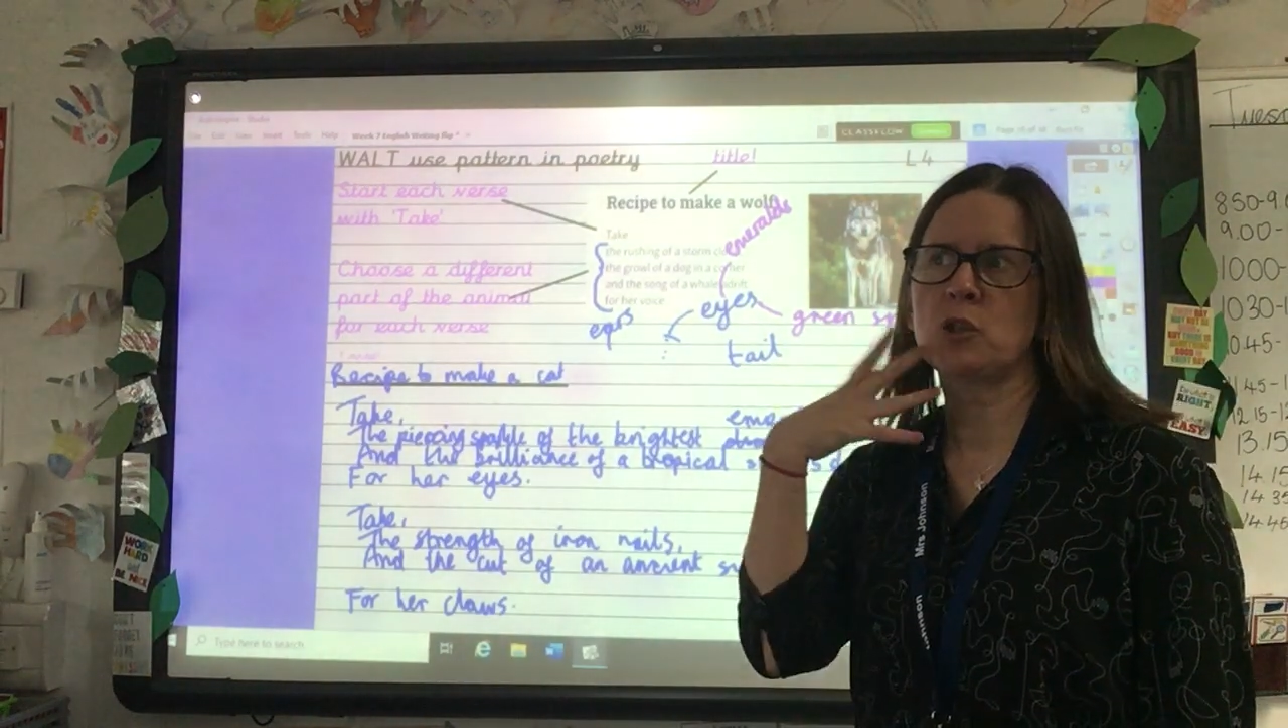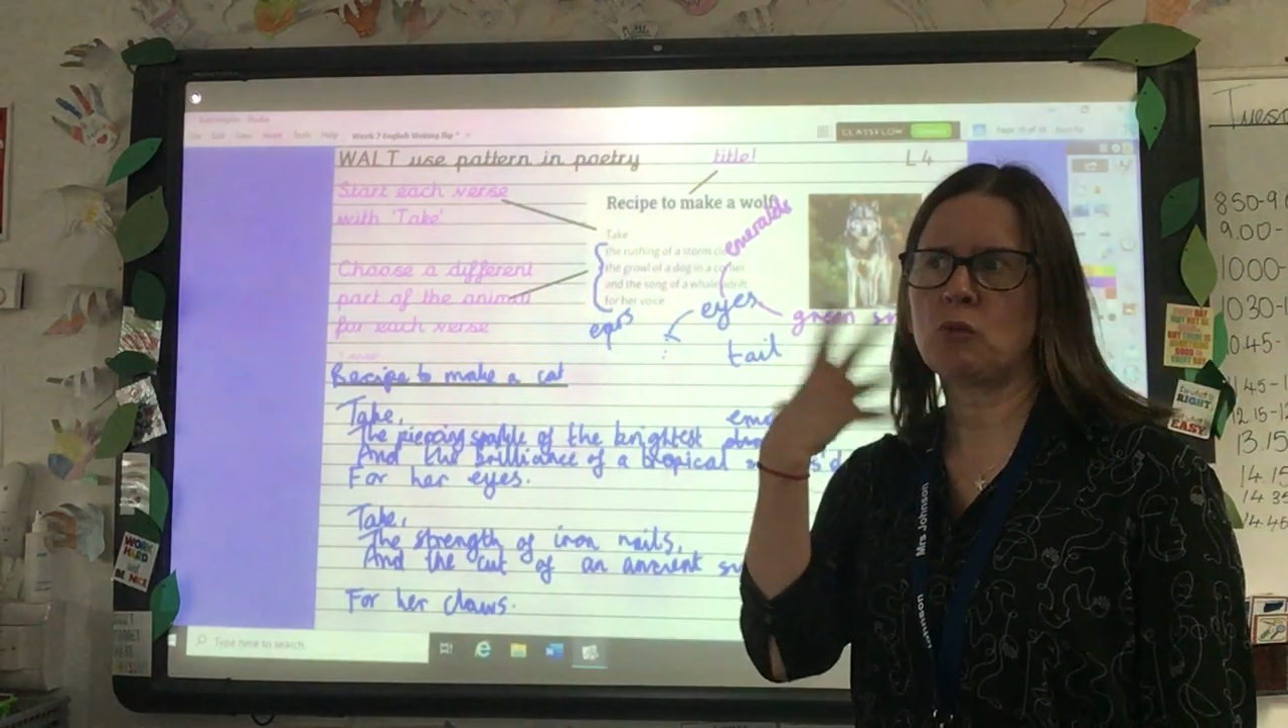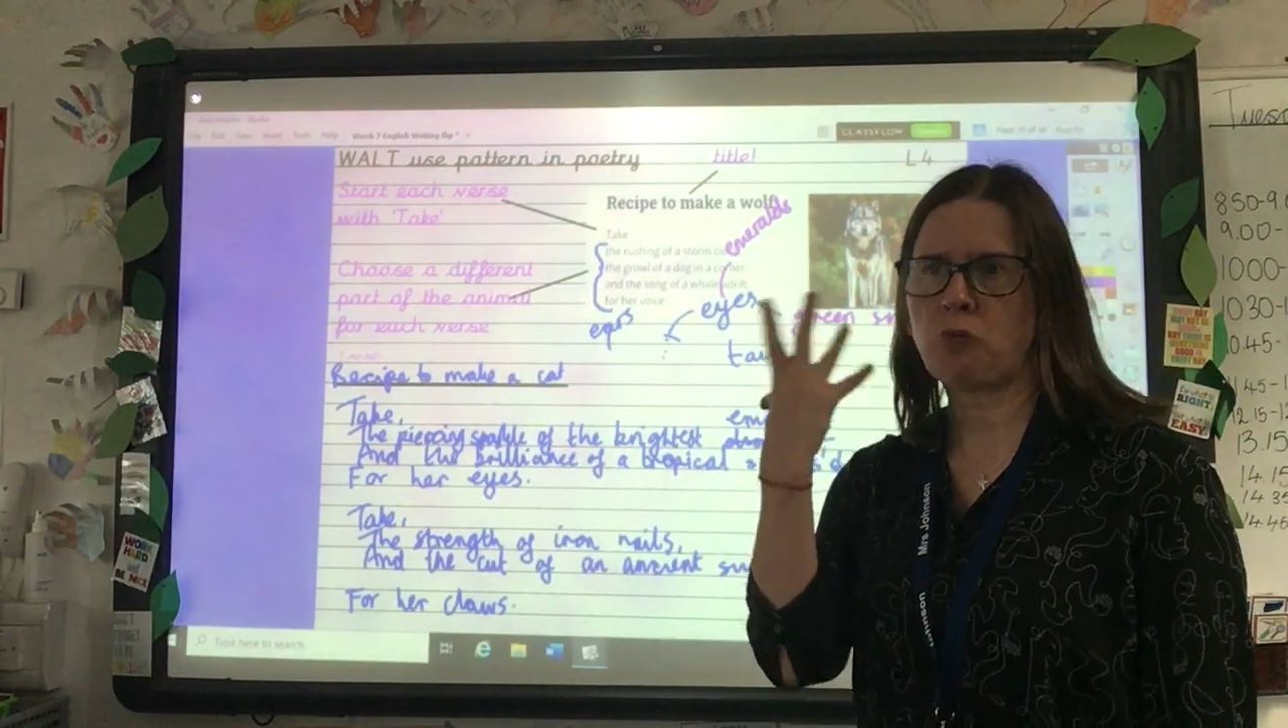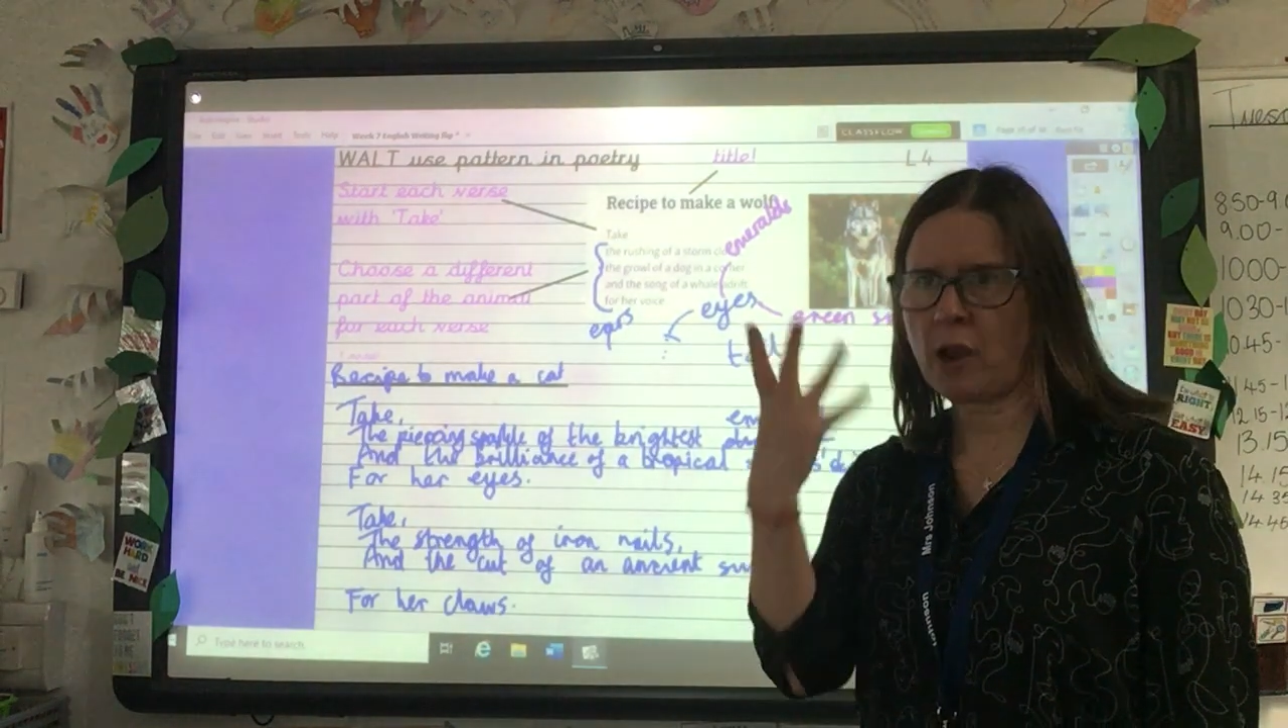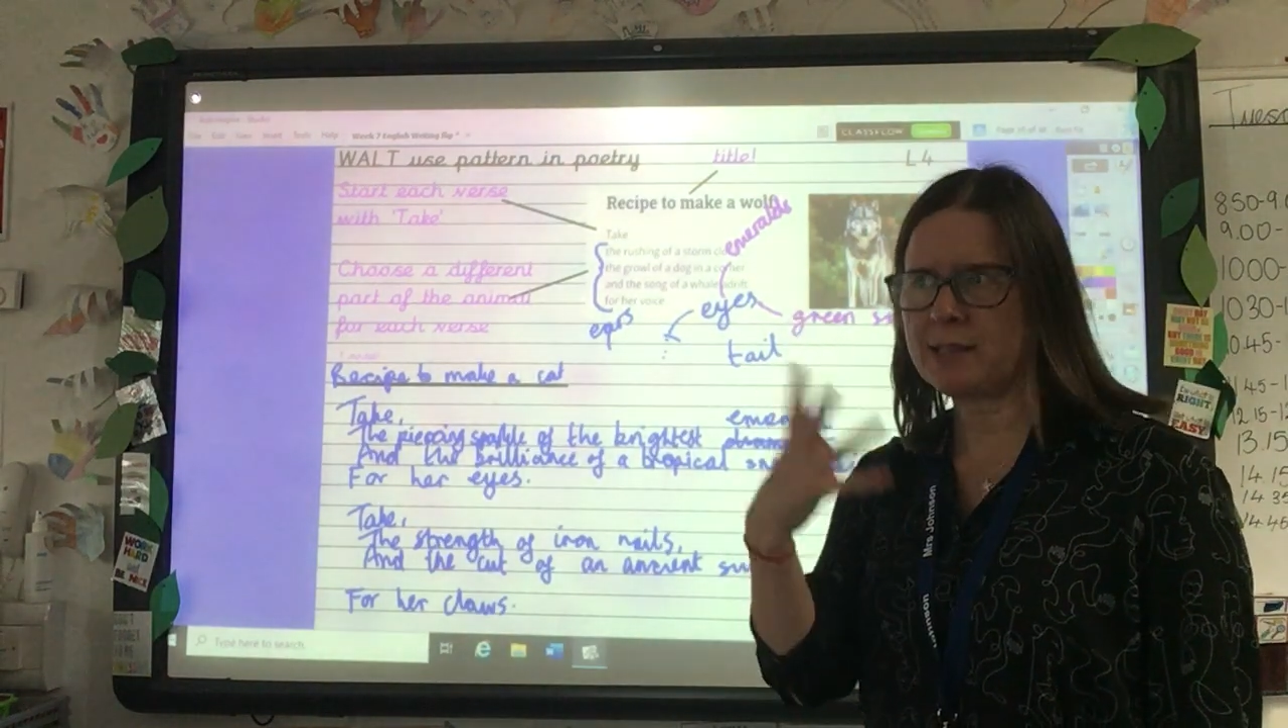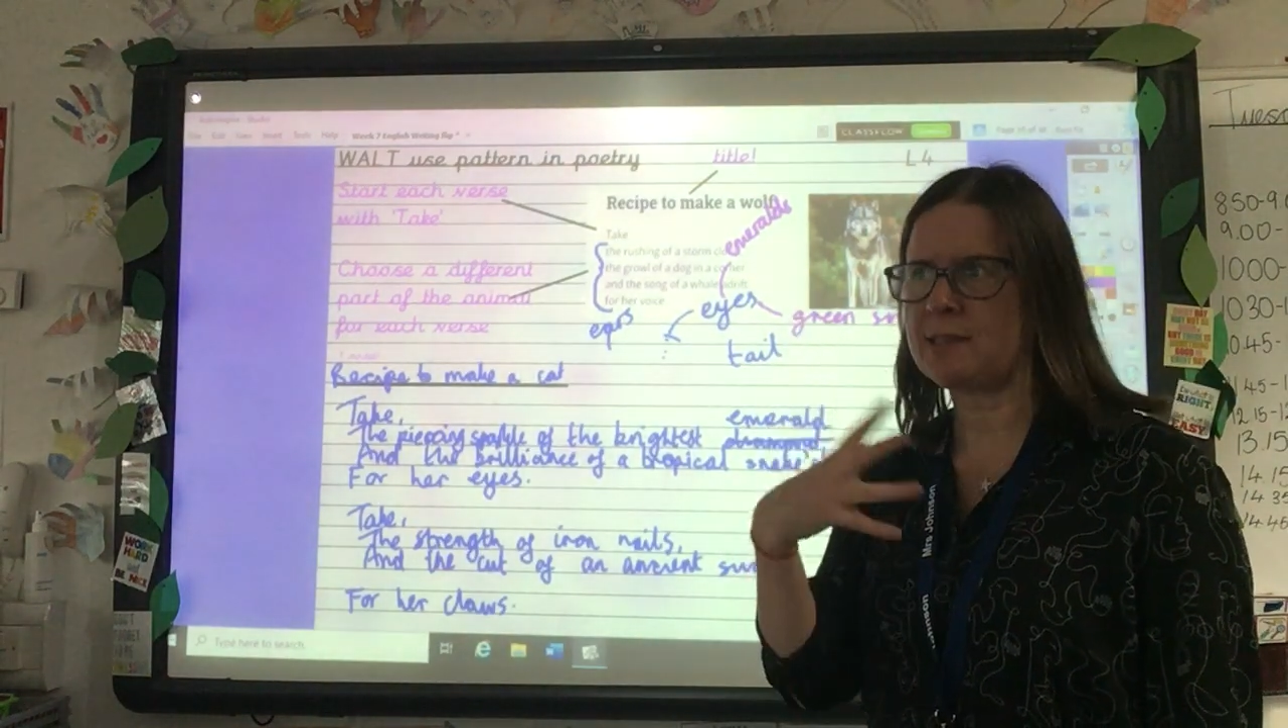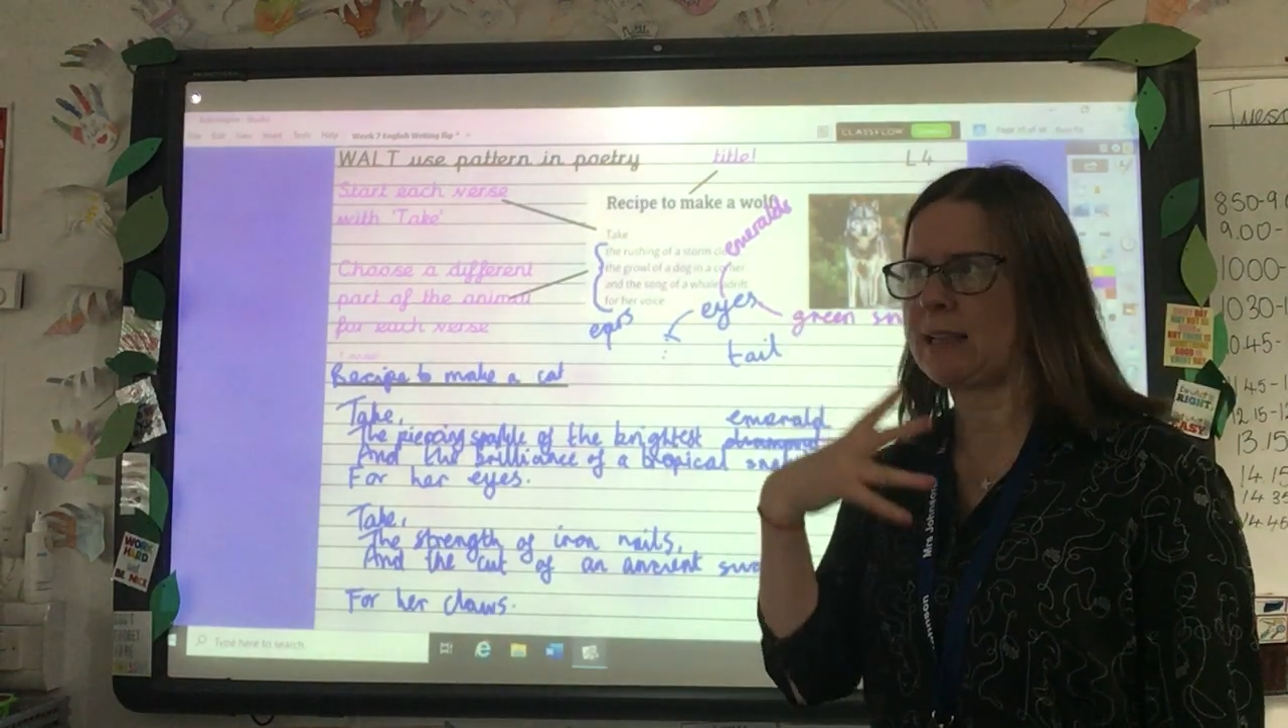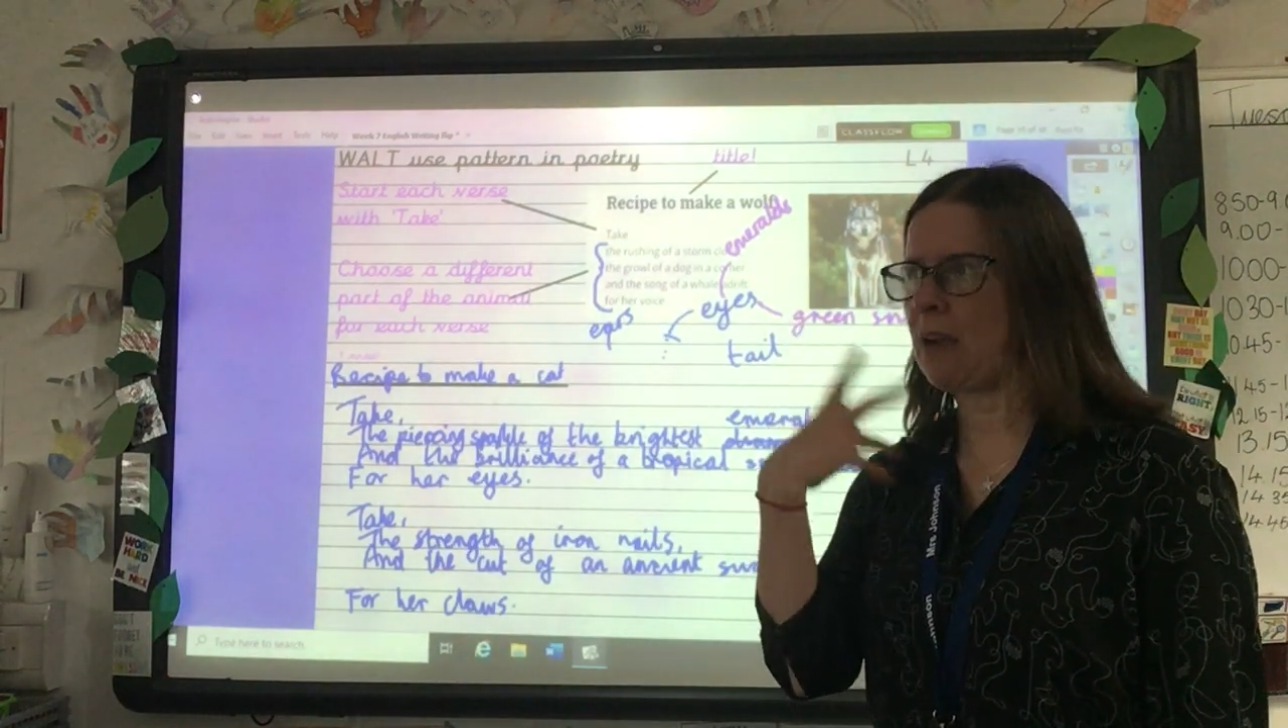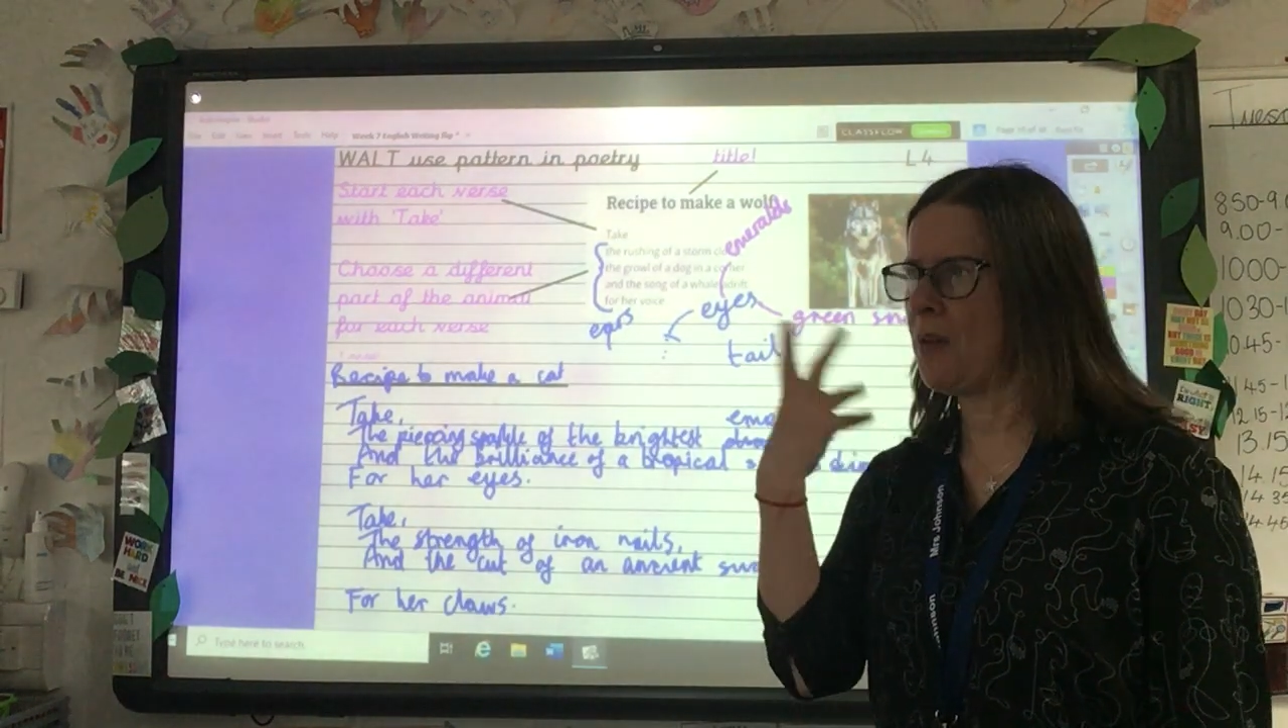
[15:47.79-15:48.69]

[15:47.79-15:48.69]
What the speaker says: you're writing,